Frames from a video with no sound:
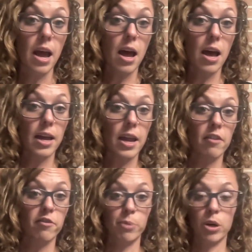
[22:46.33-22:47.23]
I
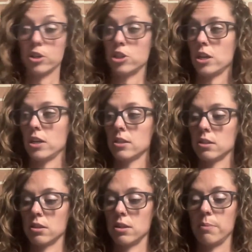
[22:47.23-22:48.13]
have
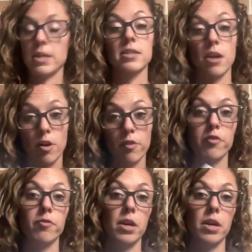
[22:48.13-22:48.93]
purchased myself.